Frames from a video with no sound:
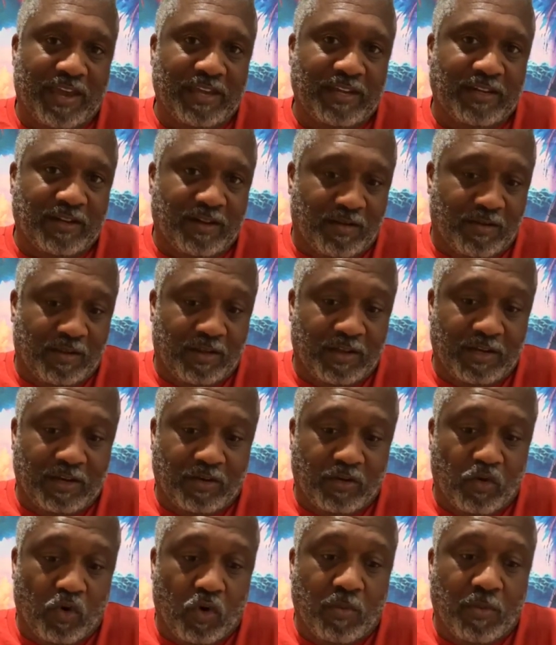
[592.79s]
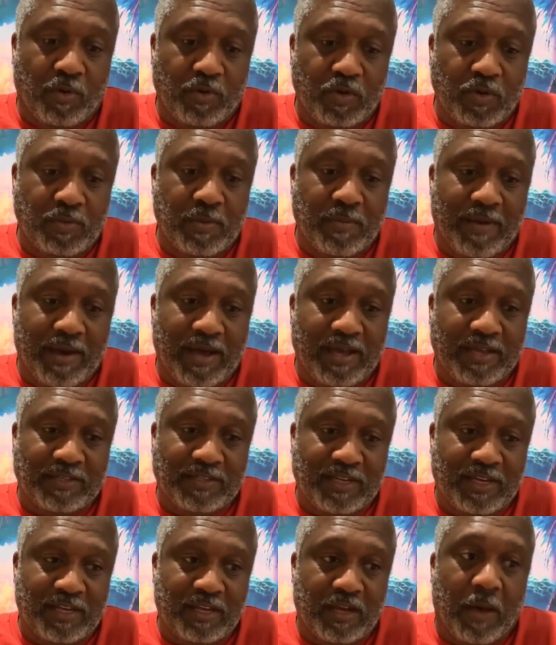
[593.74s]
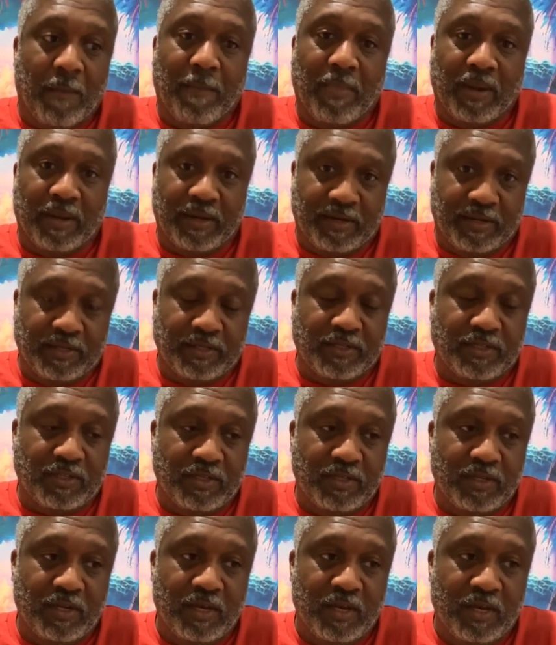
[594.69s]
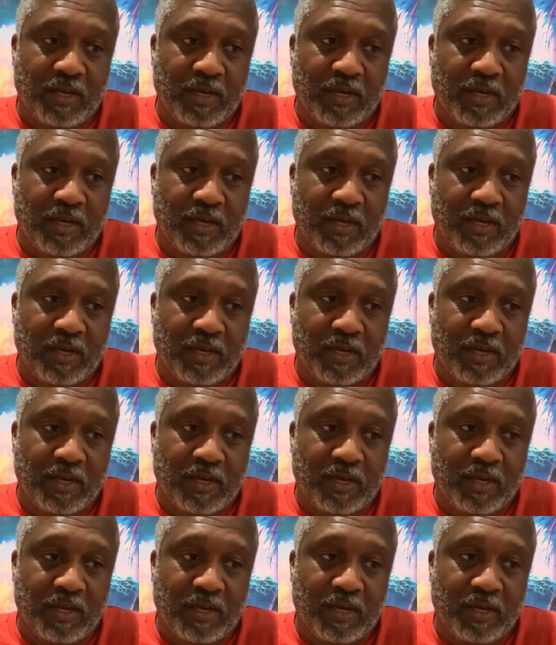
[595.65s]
8 in the normal human mindset? Abundance.